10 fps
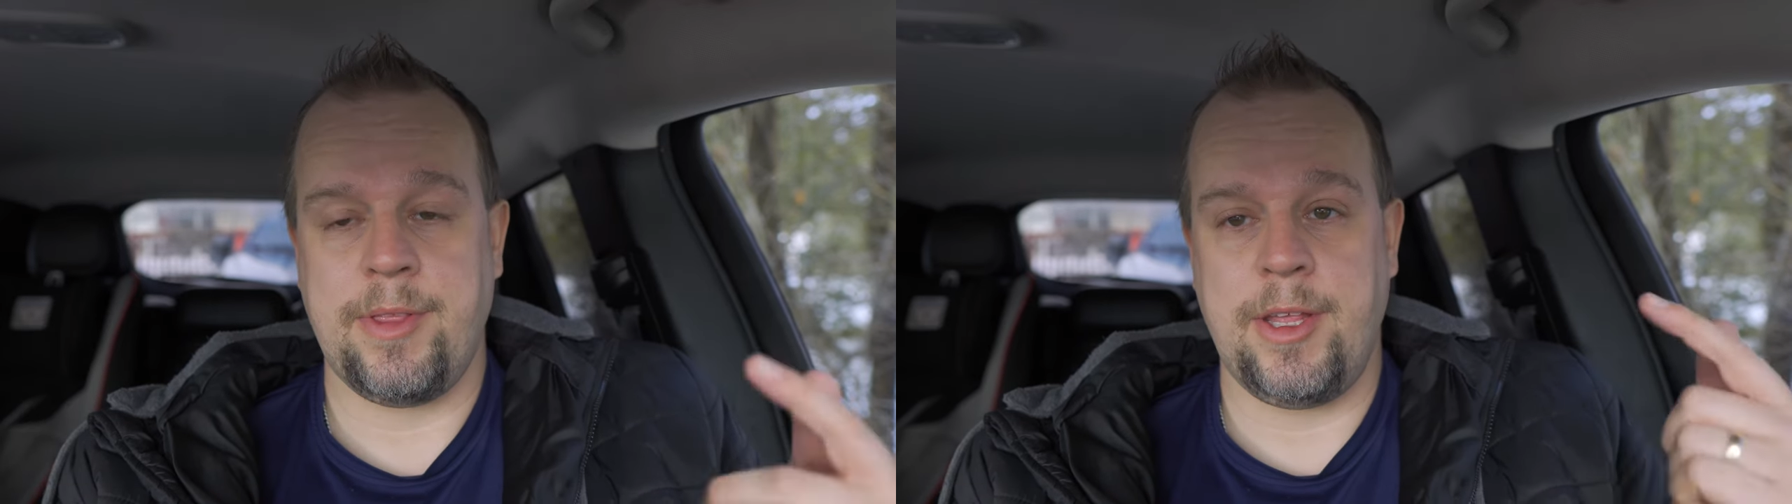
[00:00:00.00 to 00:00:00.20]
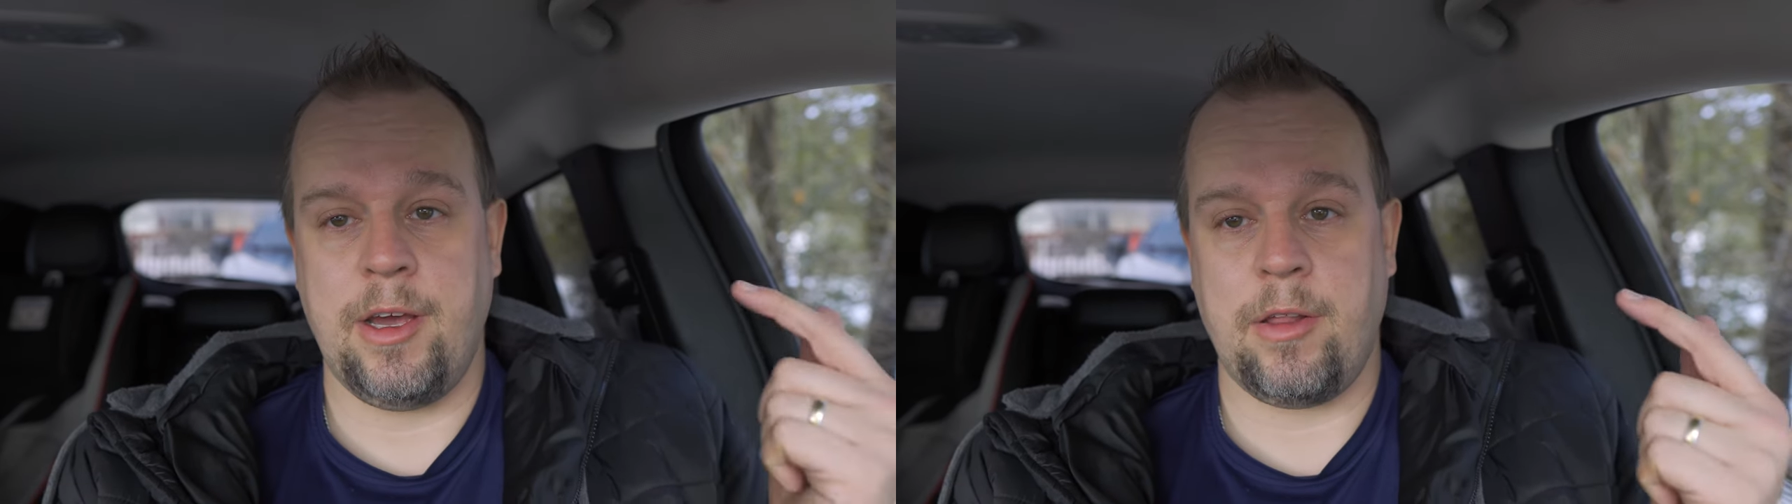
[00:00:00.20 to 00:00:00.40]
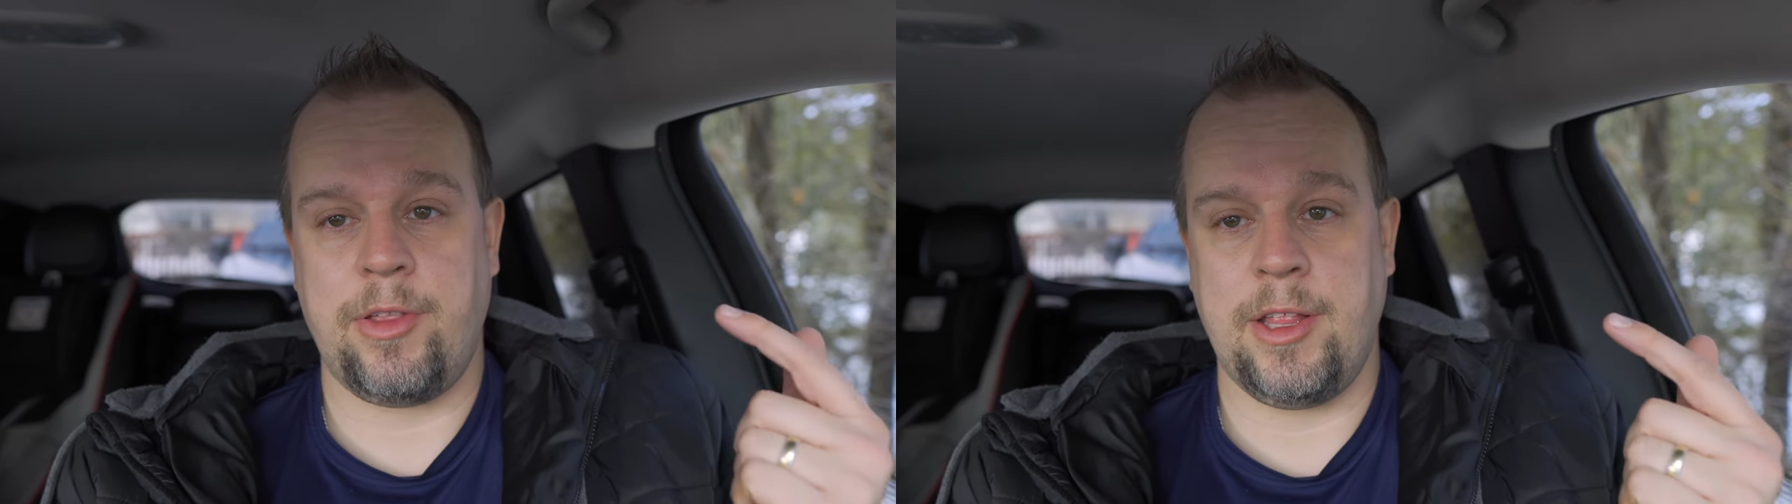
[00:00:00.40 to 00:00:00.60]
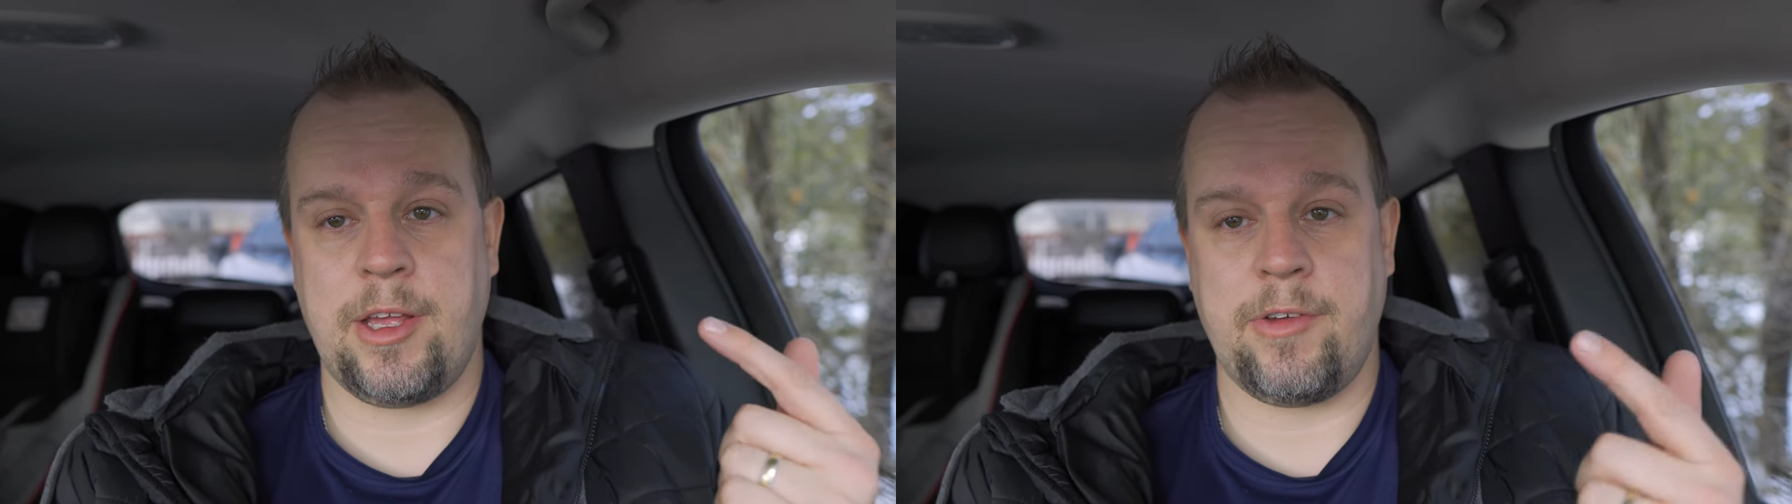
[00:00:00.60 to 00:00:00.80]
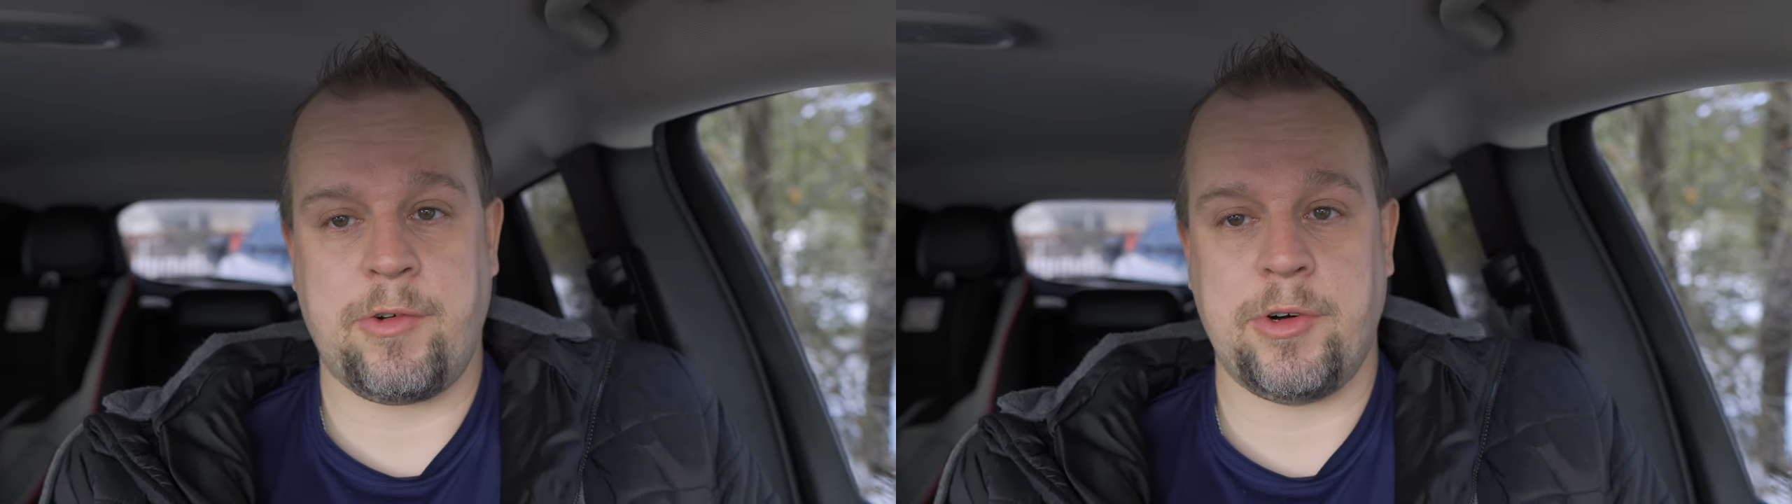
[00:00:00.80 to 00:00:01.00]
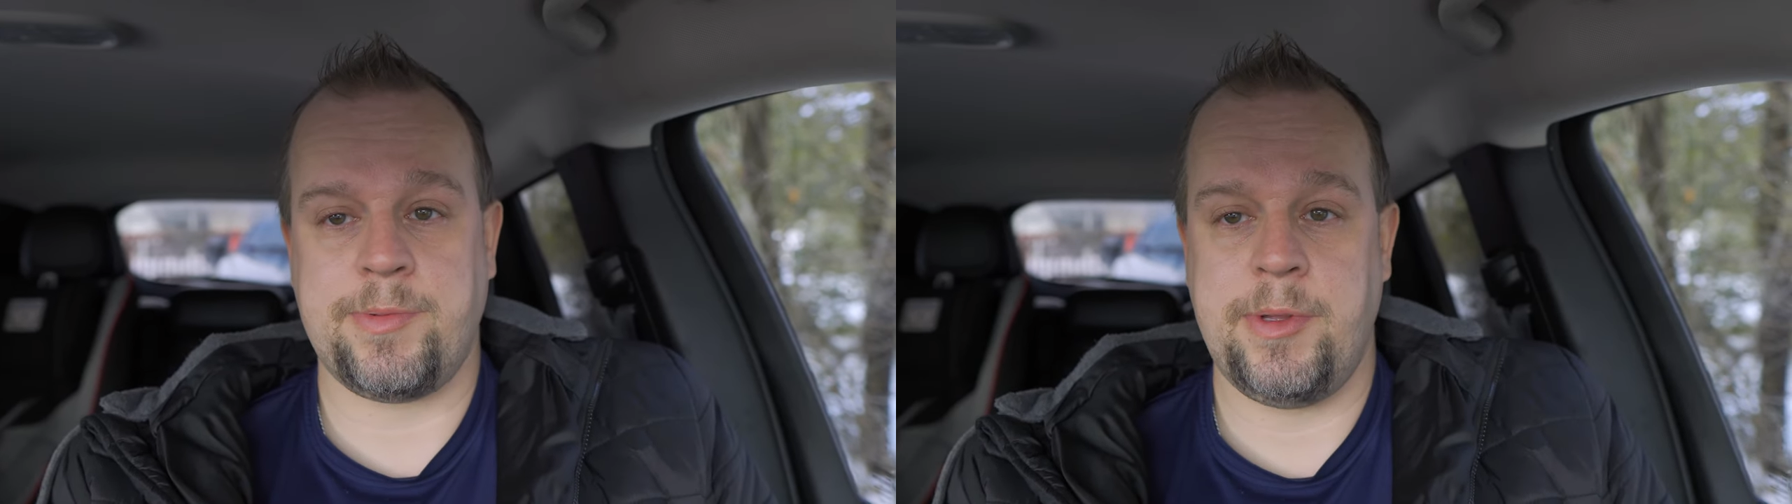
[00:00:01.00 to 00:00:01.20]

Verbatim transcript: the other thing that of course